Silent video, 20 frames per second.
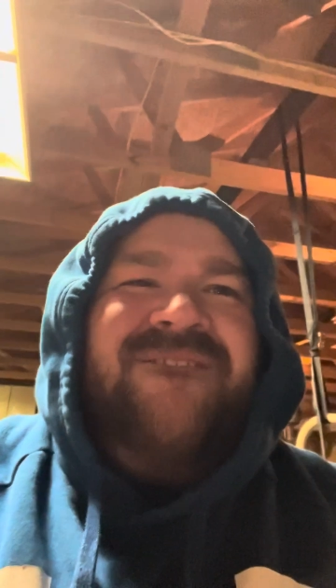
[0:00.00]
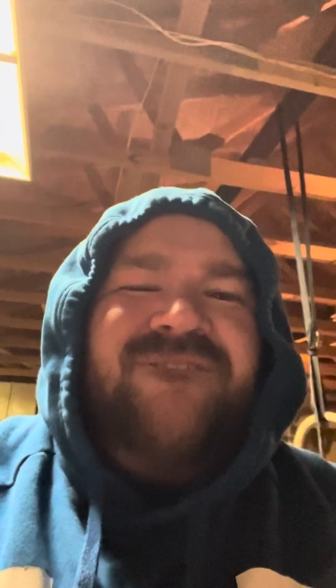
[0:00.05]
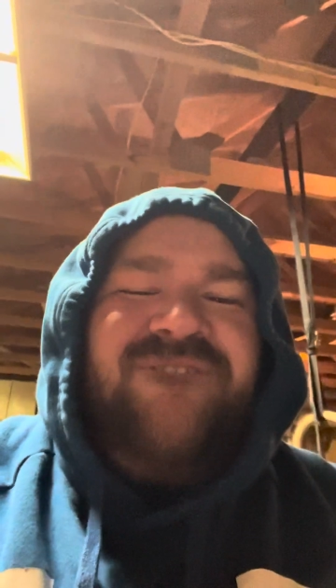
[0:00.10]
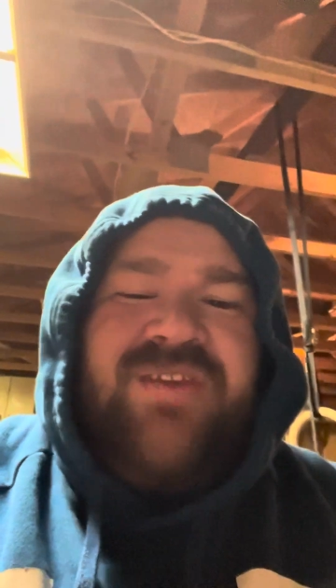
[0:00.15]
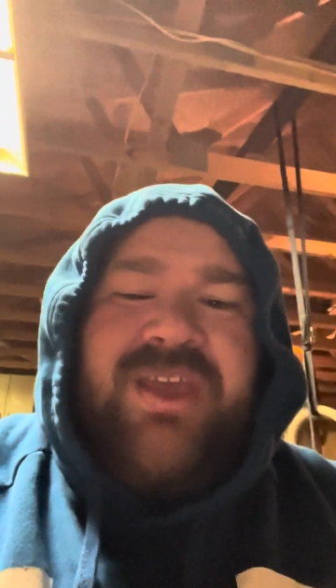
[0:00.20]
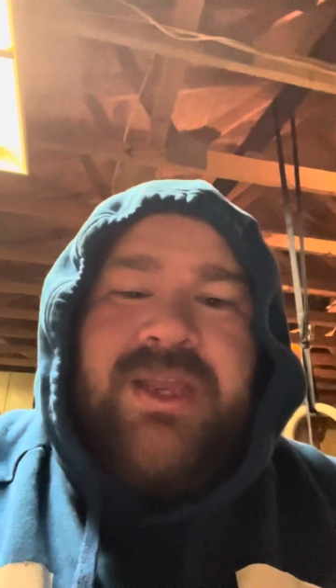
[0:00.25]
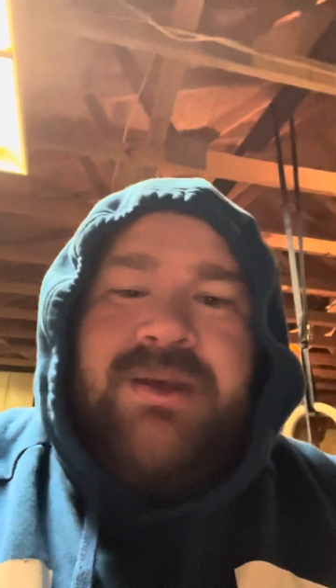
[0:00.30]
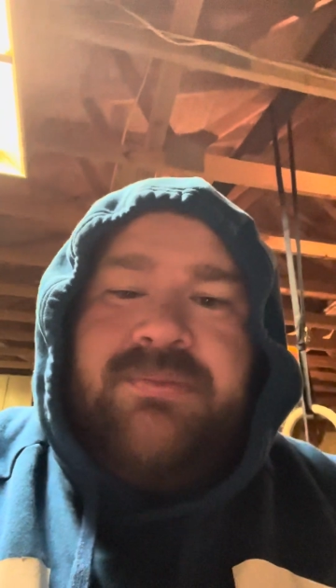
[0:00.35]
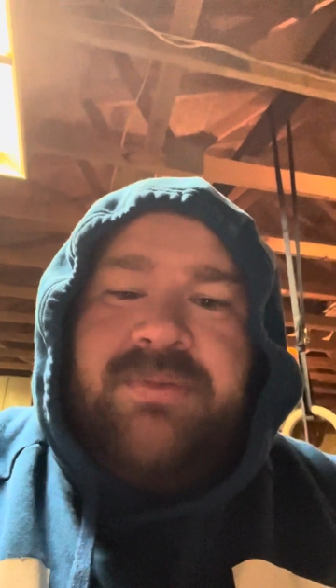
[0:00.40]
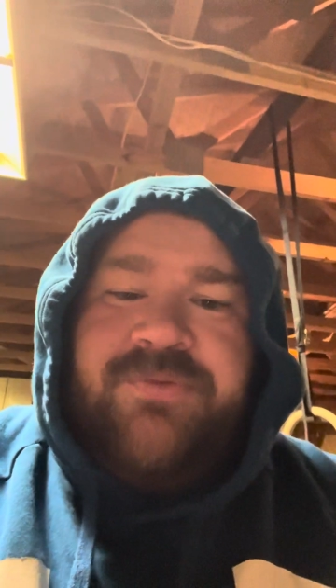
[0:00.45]

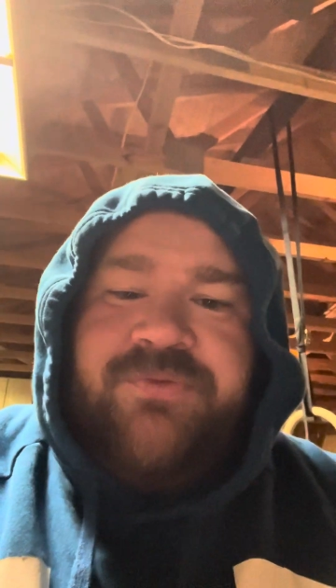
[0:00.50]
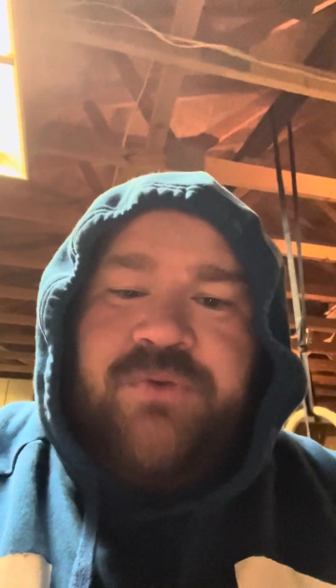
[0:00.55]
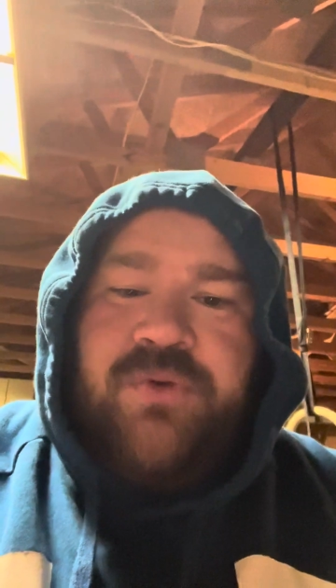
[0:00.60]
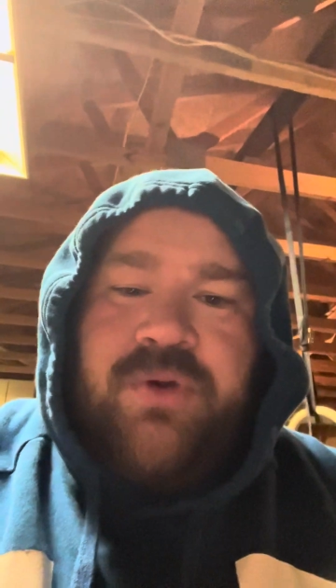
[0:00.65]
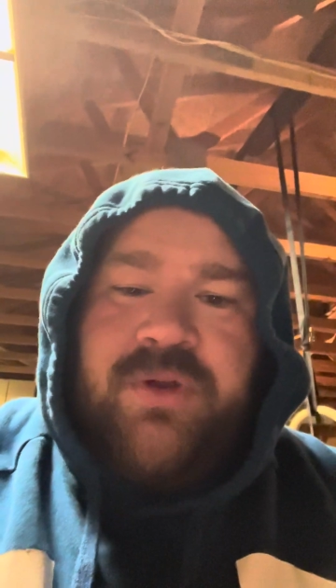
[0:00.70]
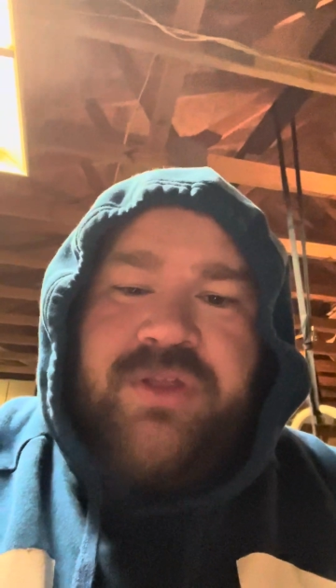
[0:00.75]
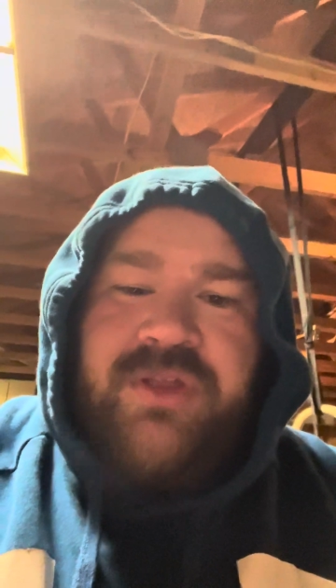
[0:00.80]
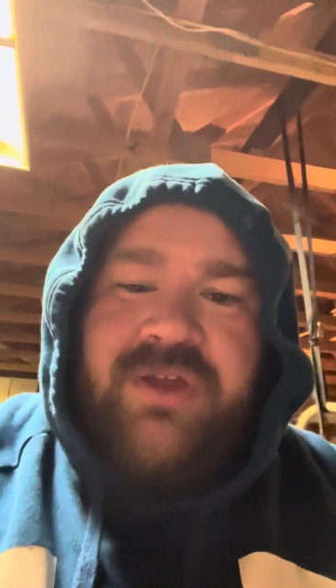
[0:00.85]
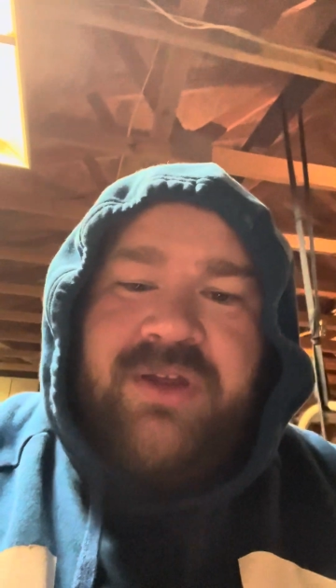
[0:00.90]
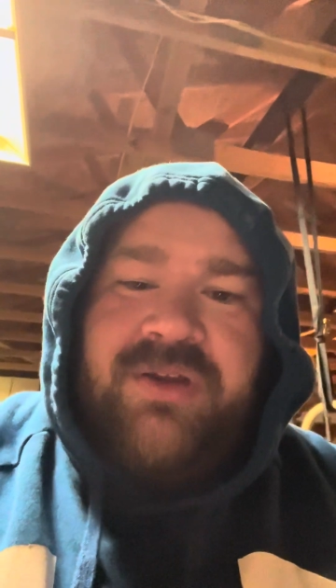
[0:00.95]
feet
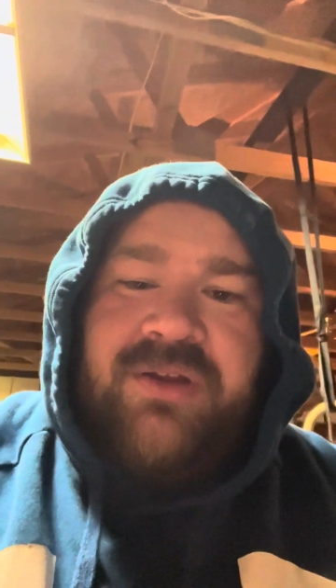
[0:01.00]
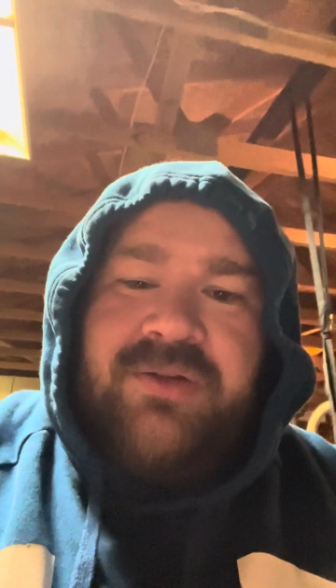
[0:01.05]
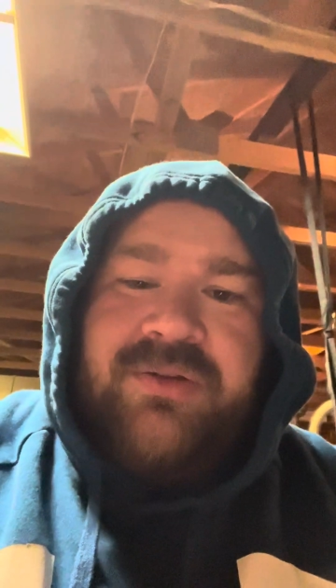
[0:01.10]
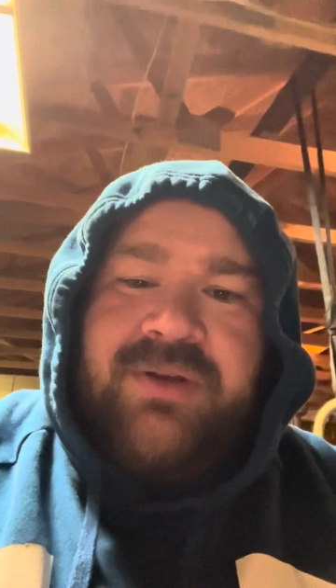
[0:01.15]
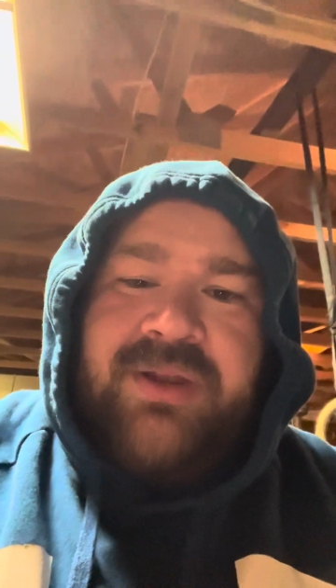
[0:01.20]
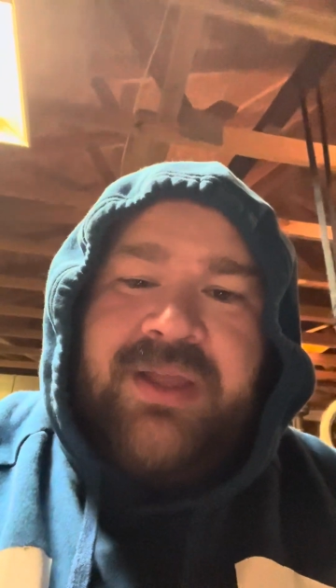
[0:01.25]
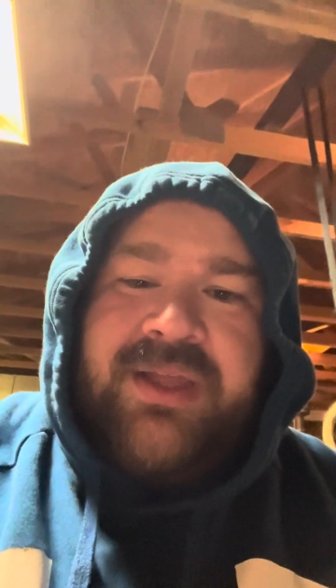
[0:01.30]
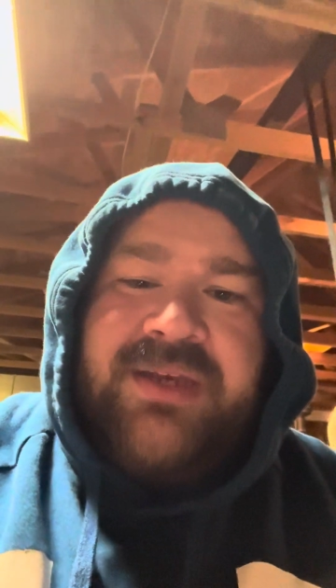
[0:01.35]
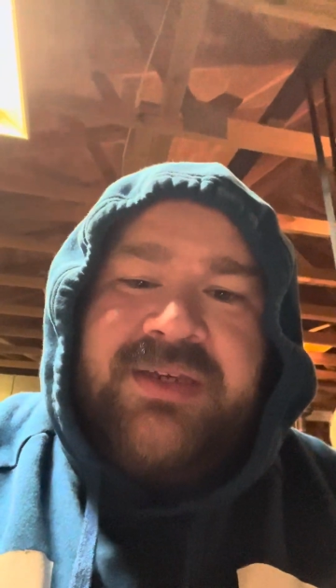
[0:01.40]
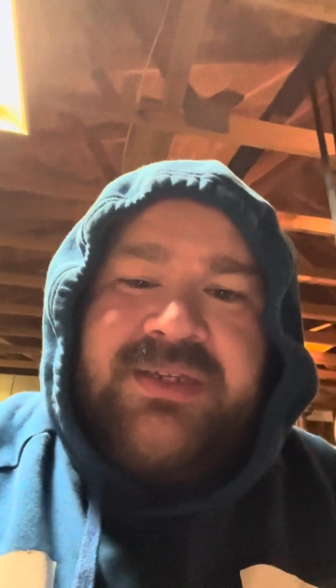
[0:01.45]
before, so I
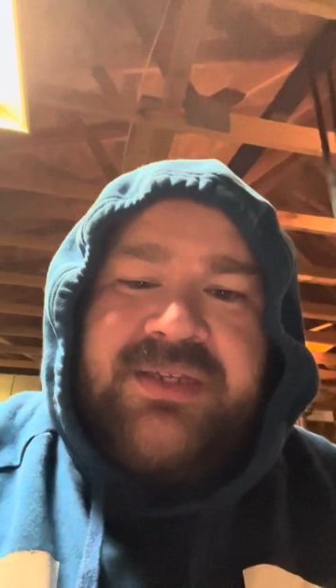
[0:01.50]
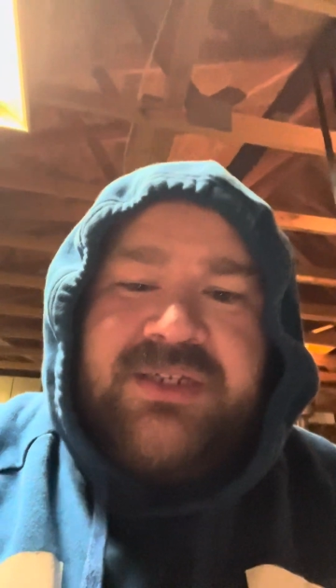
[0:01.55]
don't need